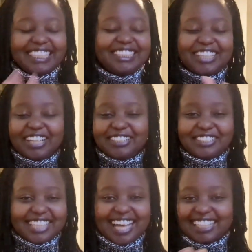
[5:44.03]
Don't
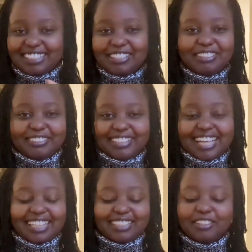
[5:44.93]
do that, don't do
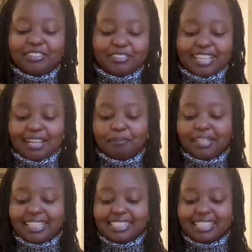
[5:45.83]
that, don't do that,
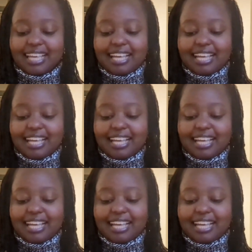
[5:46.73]
please.